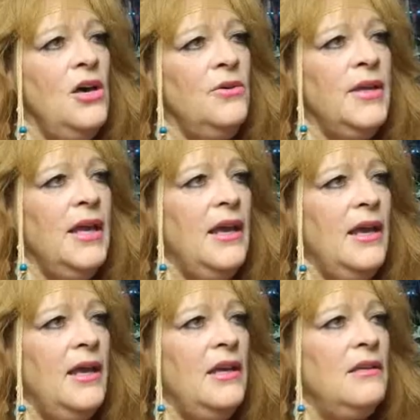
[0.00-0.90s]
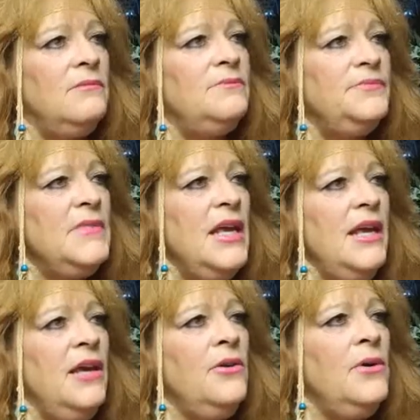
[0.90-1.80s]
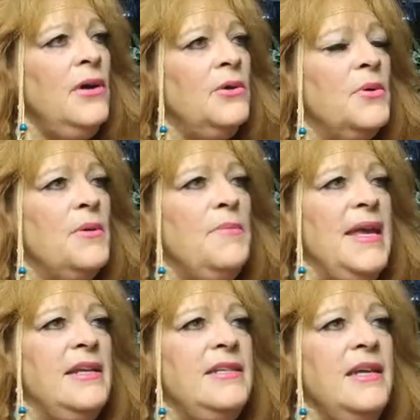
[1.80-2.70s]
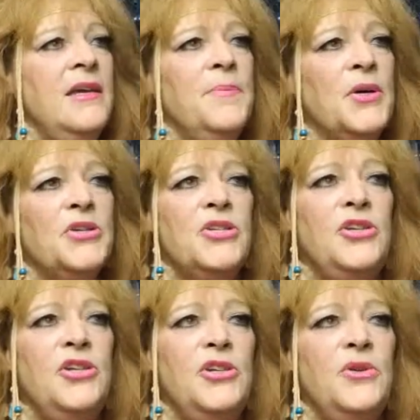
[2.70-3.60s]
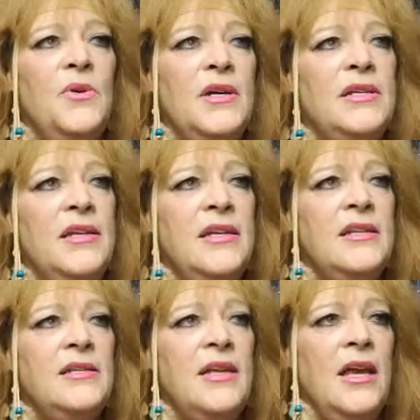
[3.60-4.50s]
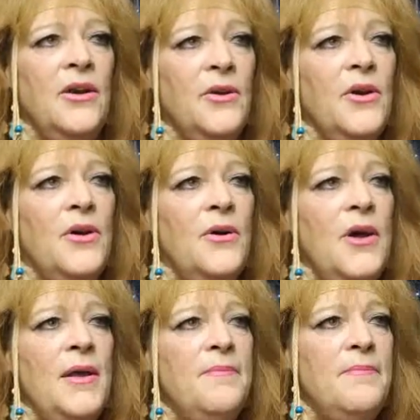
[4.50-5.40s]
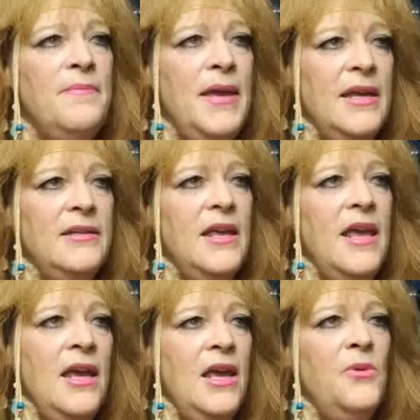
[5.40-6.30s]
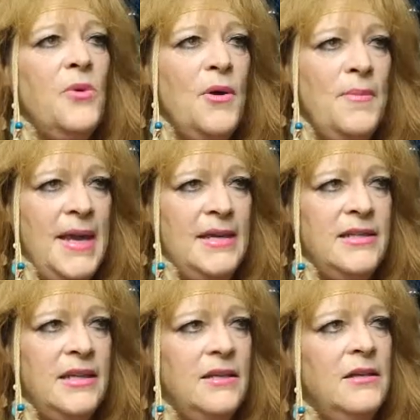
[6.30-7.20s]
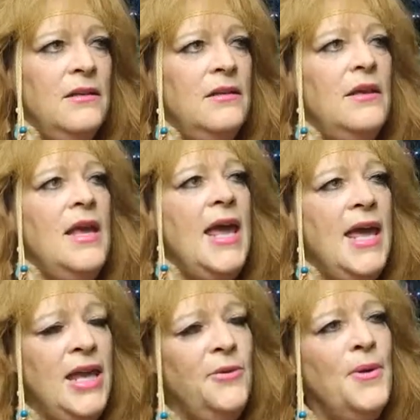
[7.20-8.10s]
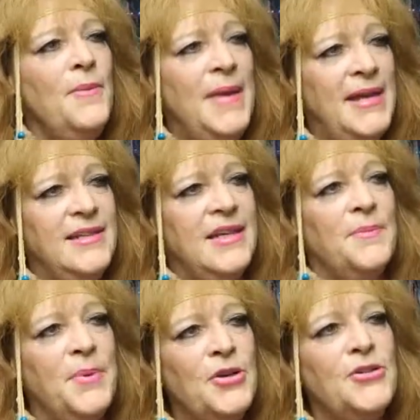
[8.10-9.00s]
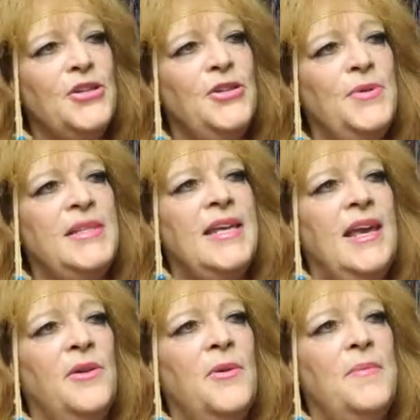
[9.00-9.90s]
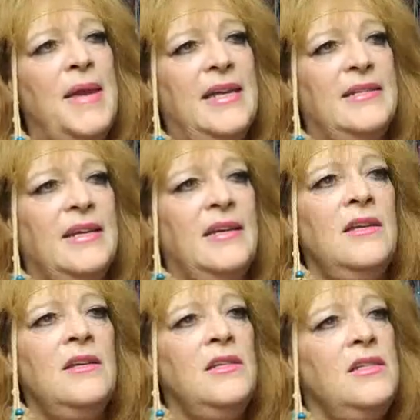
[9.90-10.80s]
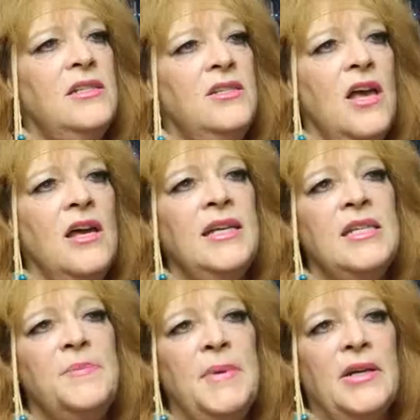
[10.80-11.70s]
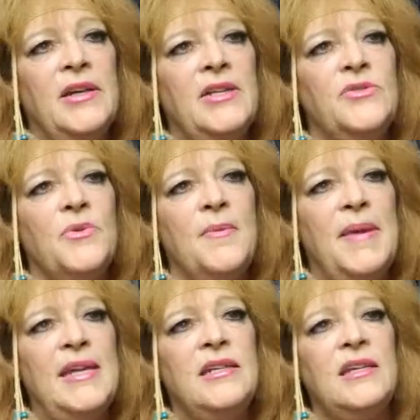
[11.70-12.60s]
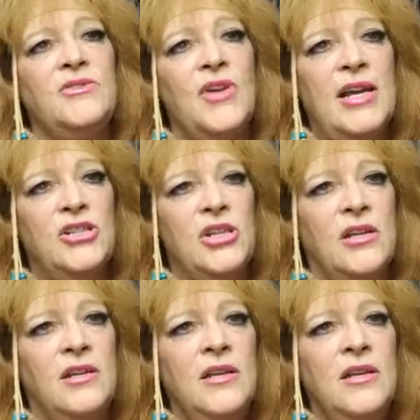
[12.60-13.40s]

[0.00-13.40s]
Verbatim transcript: Okay, aromantic, uh, a person who is aroman aromantic, aromantic, a person who is aromantic does not experience romantic attraction.